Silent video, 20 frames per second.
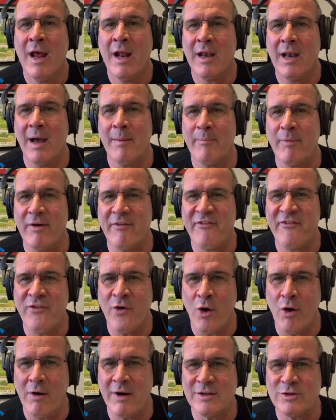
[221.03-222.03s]
number
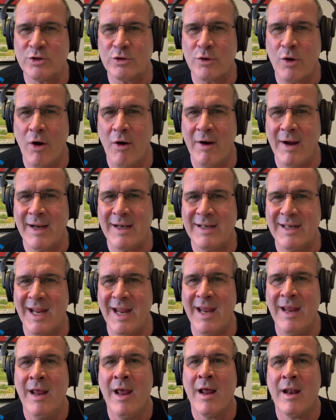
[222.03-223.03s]
4 in scoring
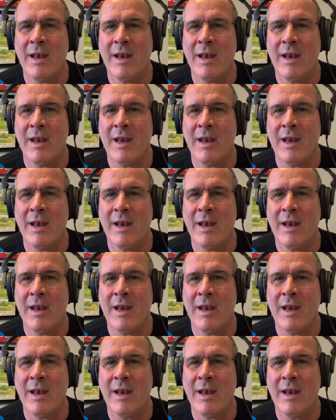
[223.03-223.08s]
D,